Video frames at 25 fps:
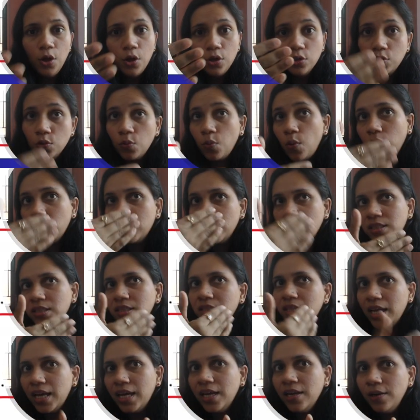So what is
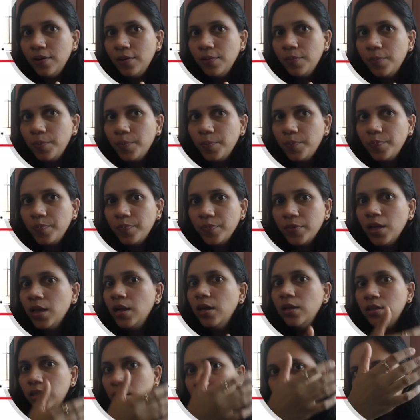there?
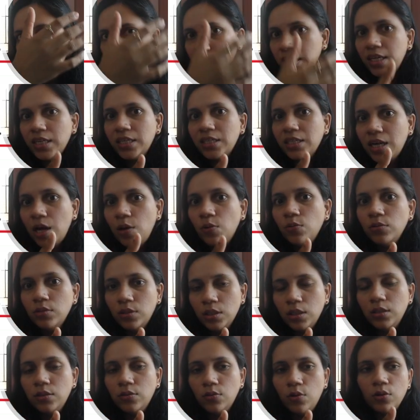The ticket
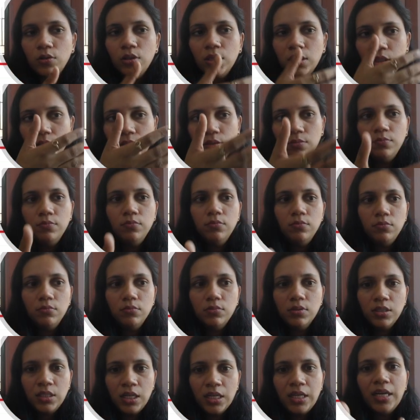counter or the
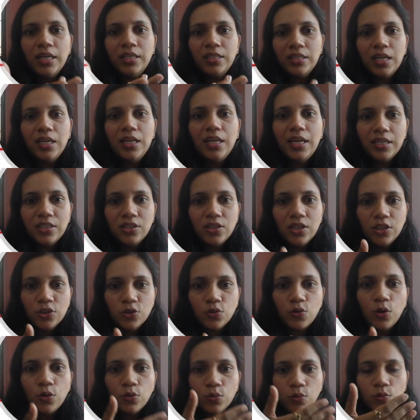ticket collector is
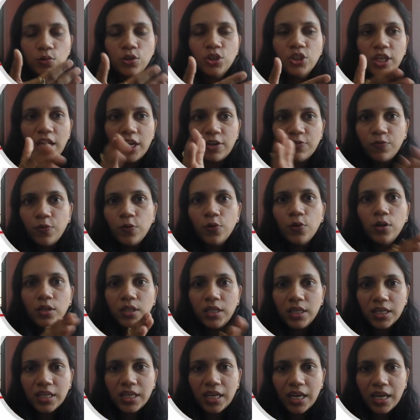going to check for your
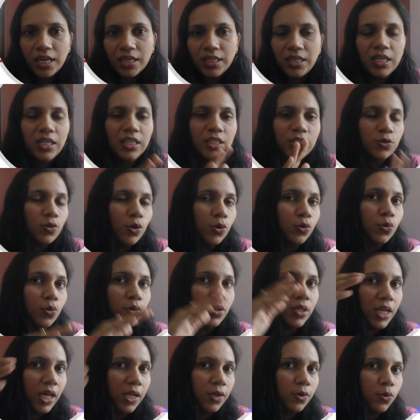ticket. He is going to
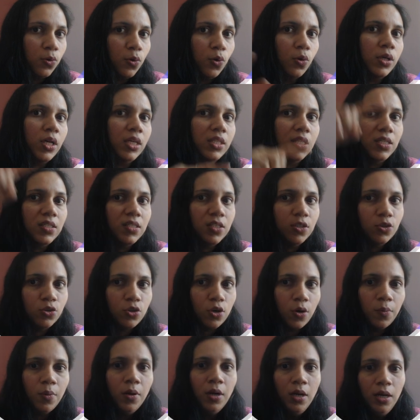tell you, okay, this is
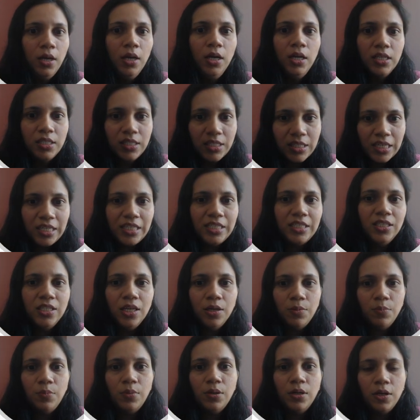your seat
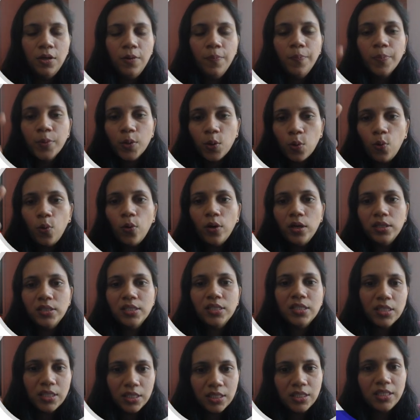number. Go and
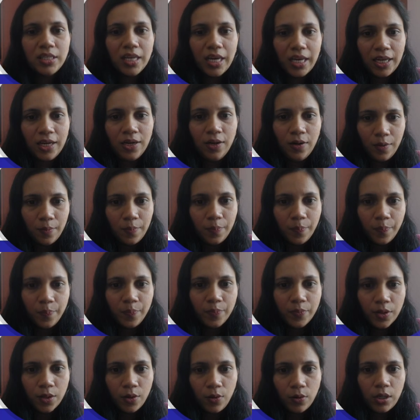sit there.
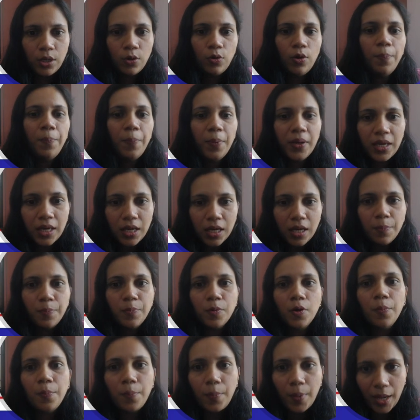Okay, you're picking up
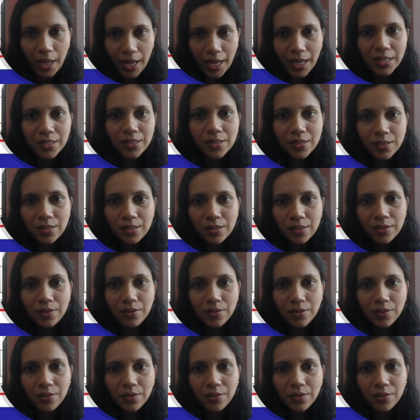your bags.